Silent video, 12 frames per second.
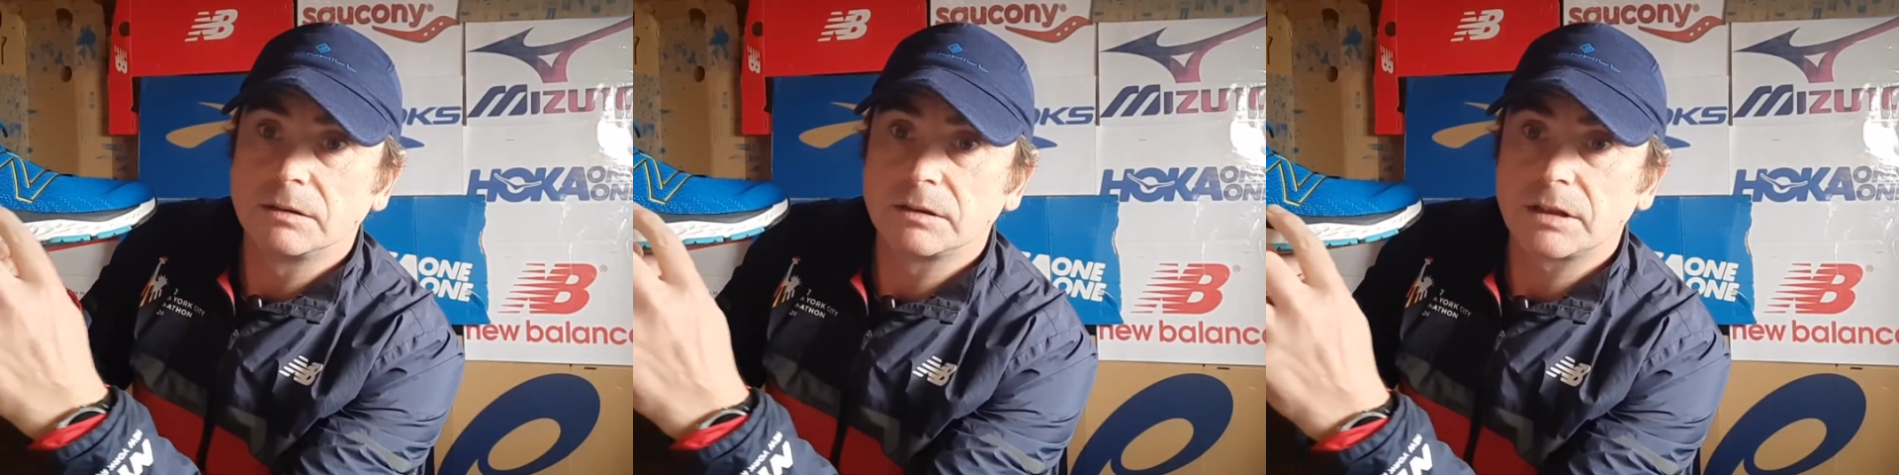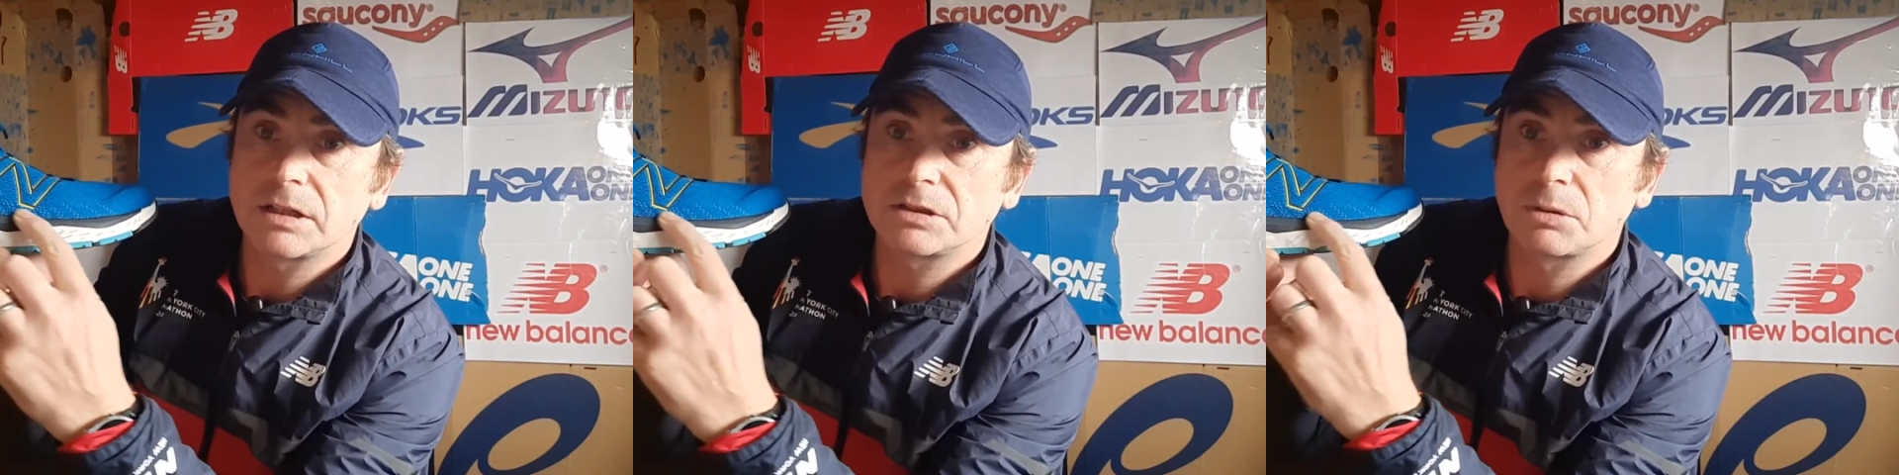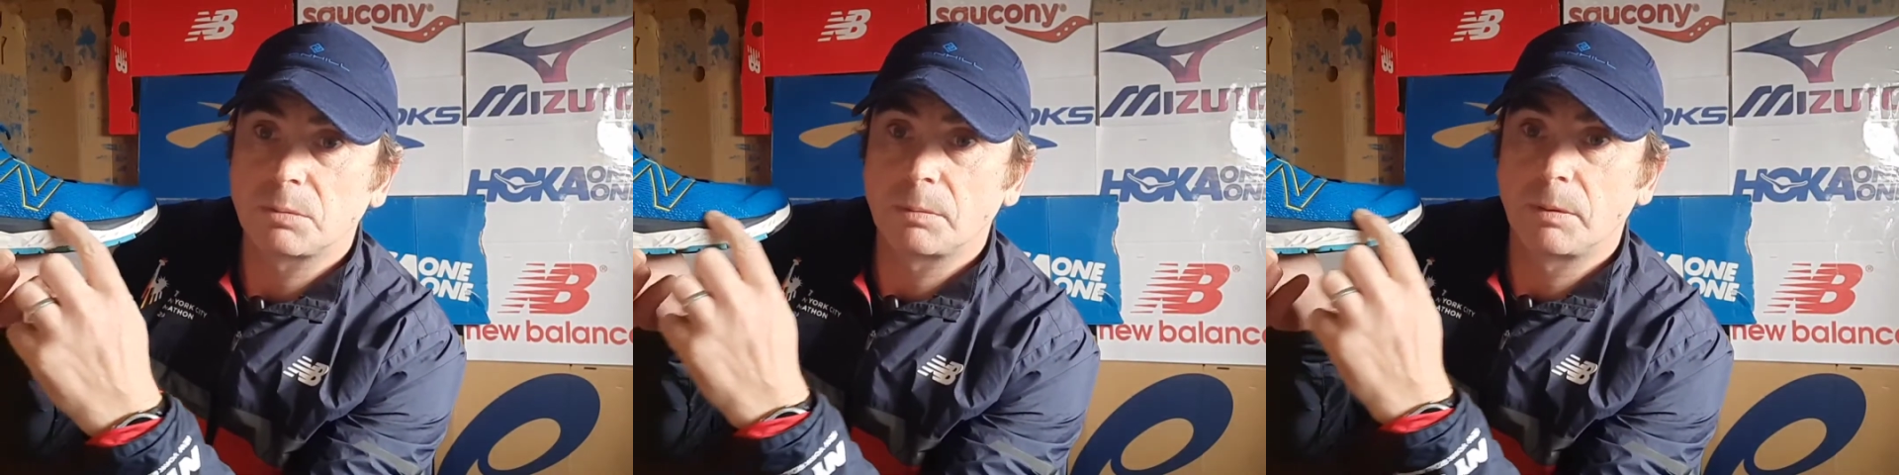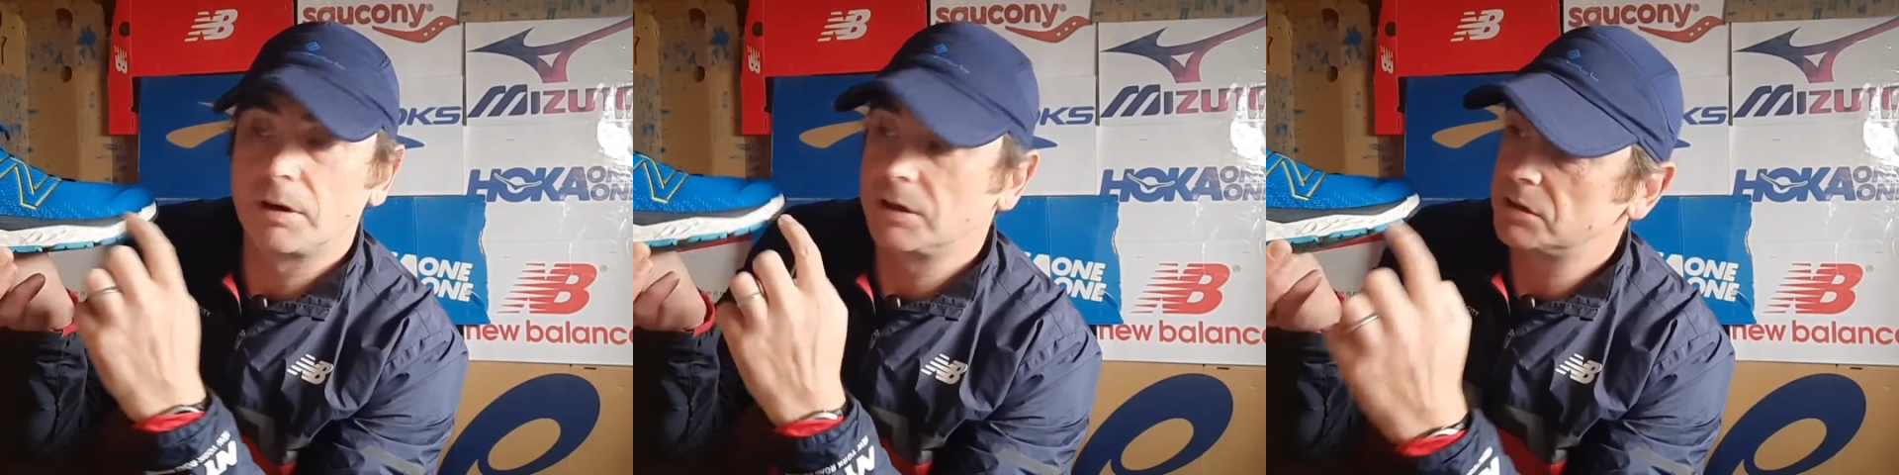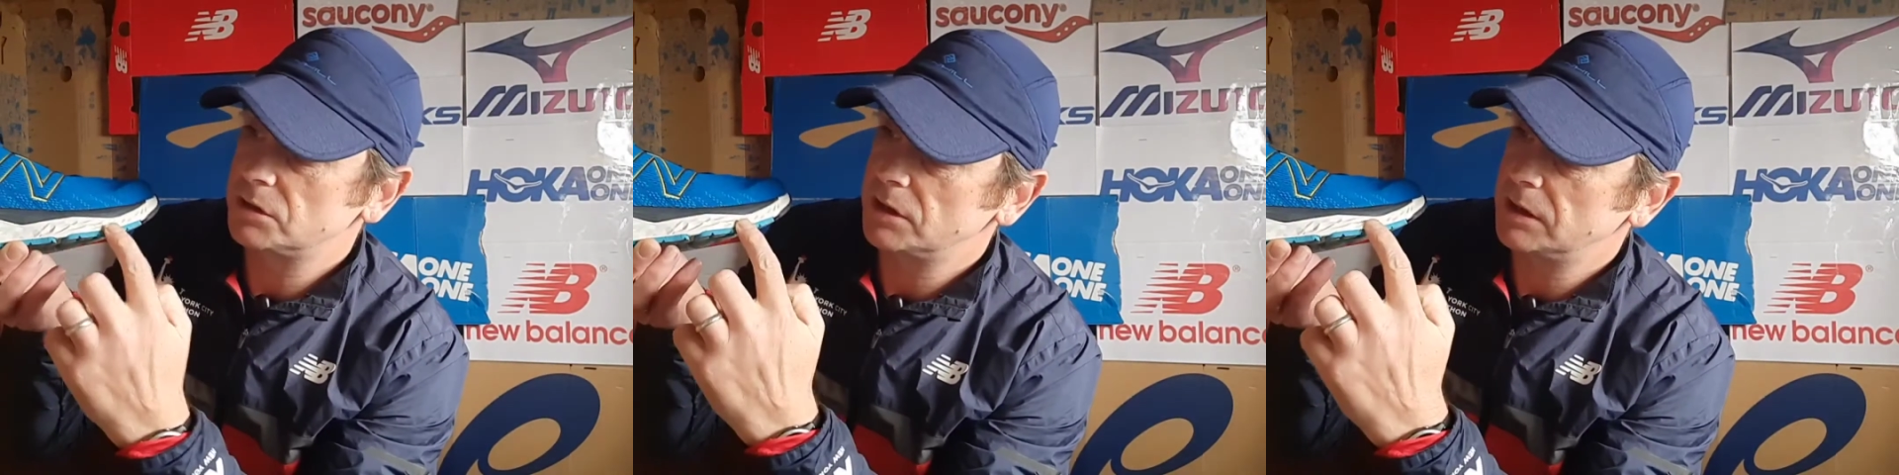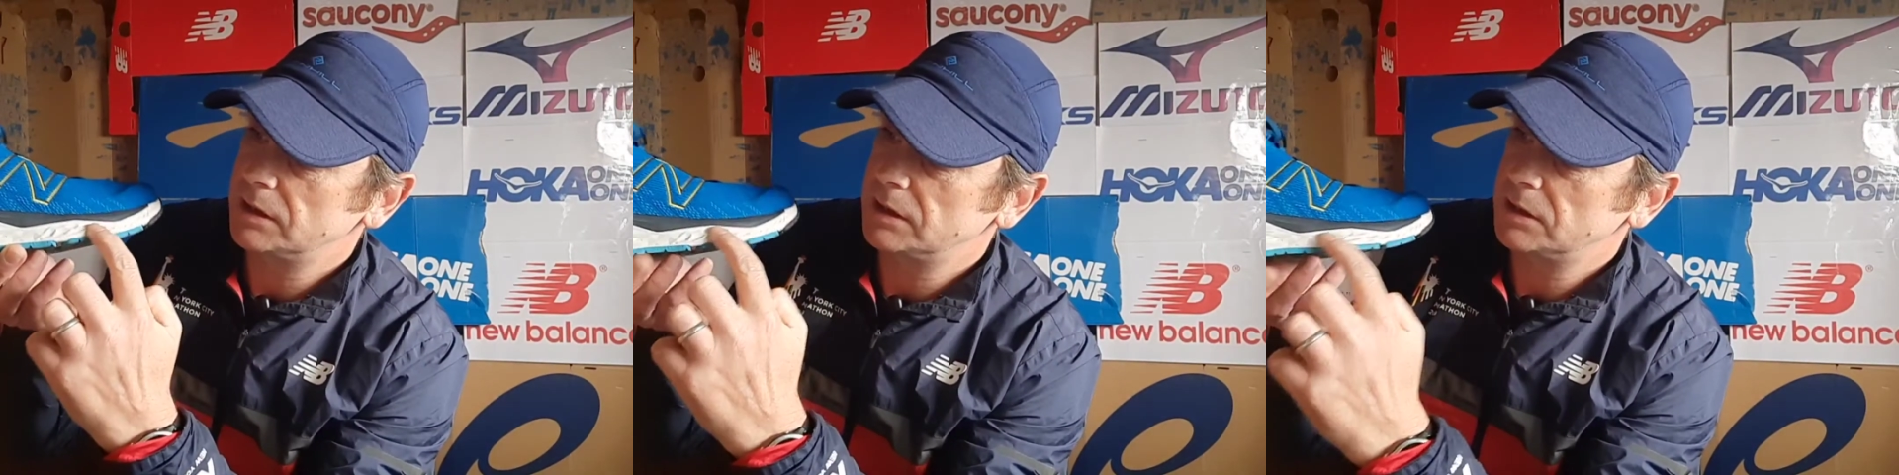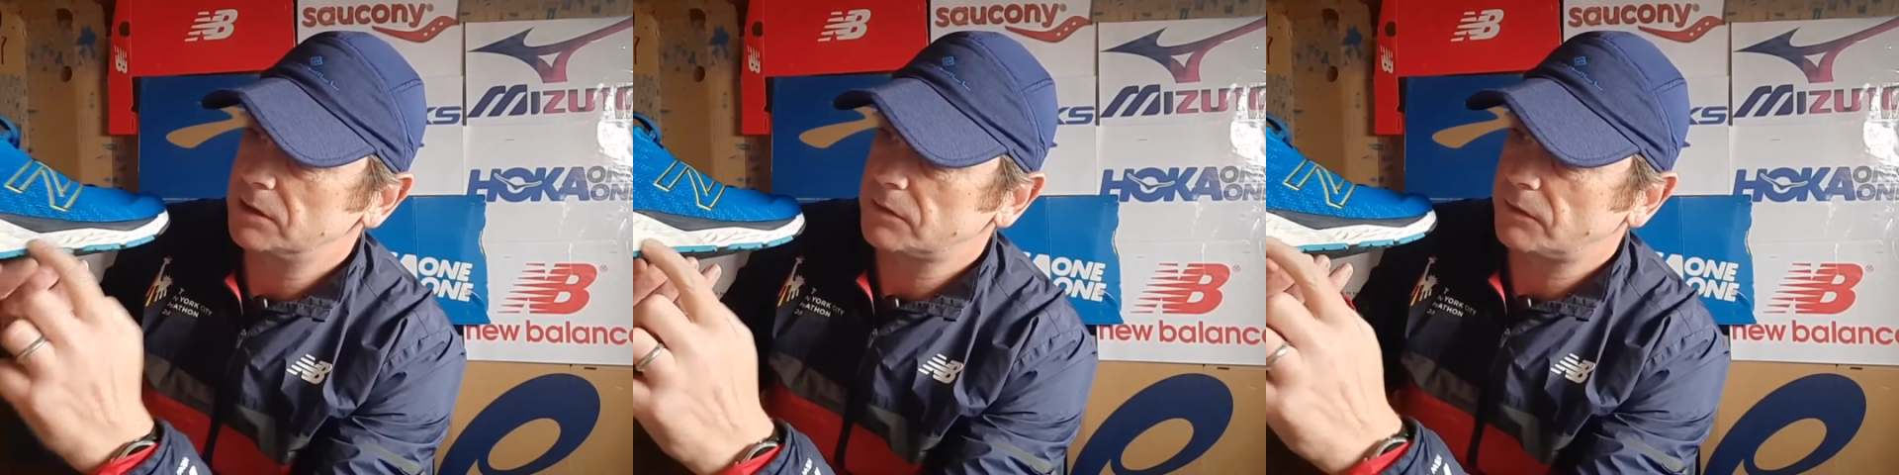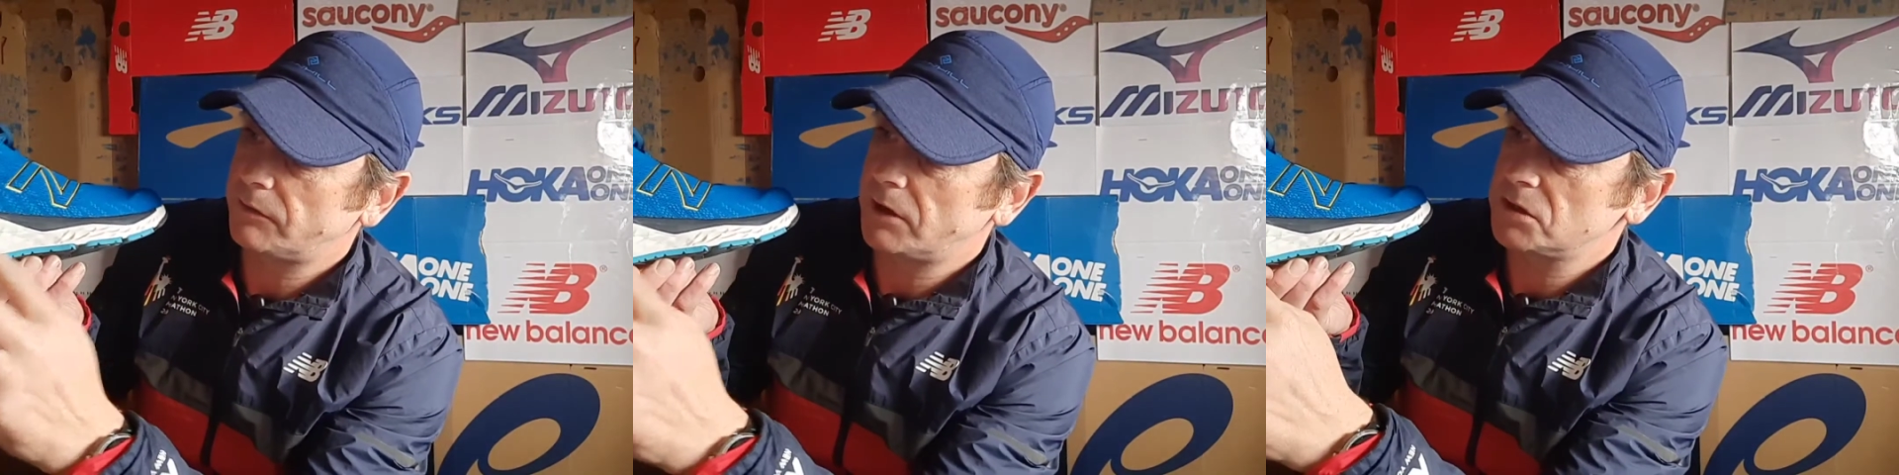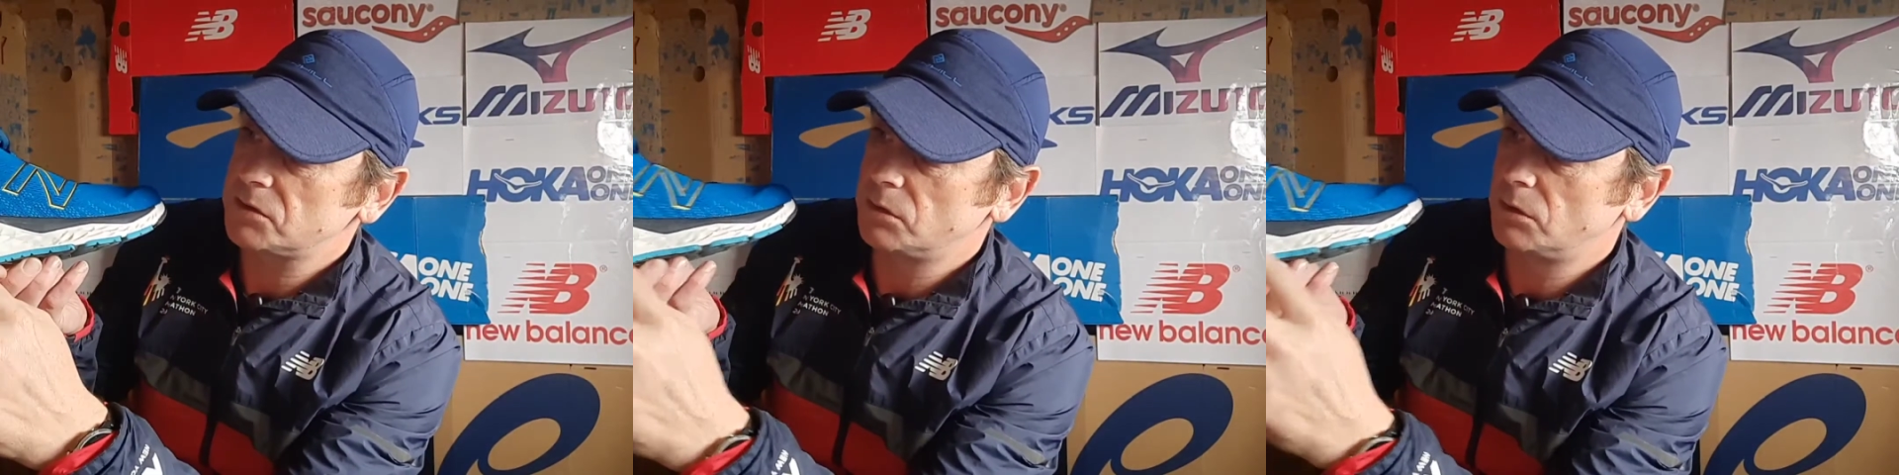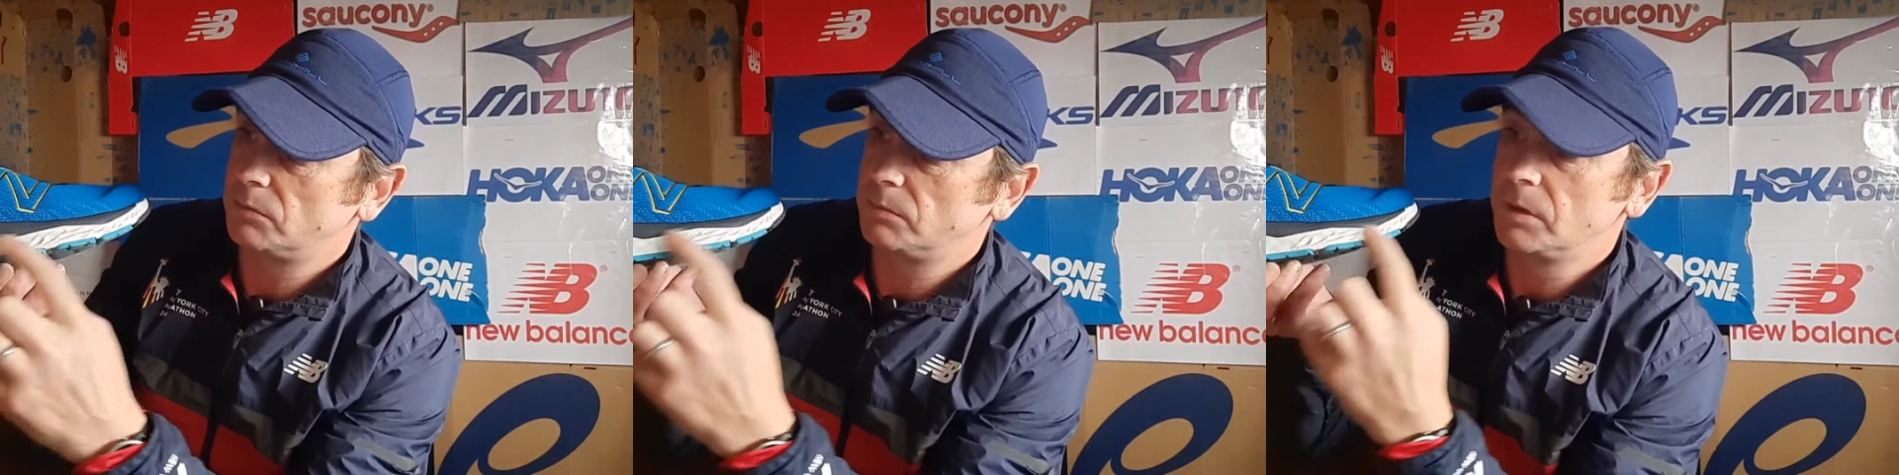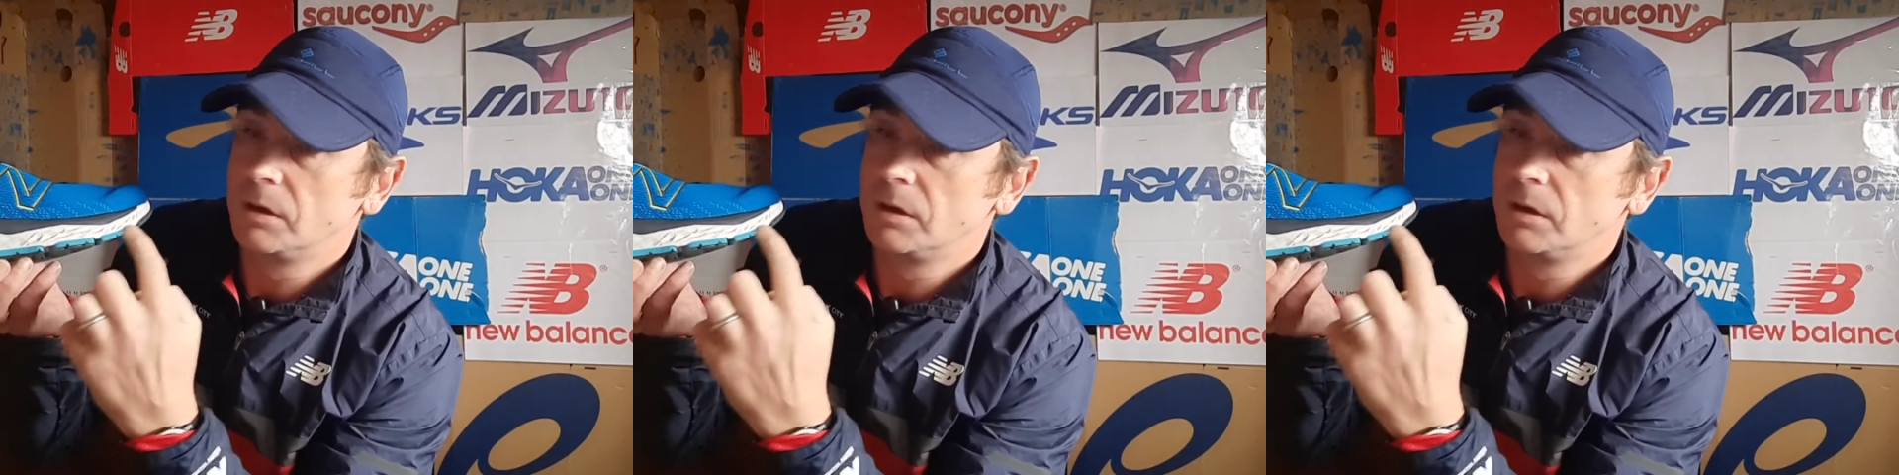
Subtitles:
that's your proprietary, and then you have your fresh foam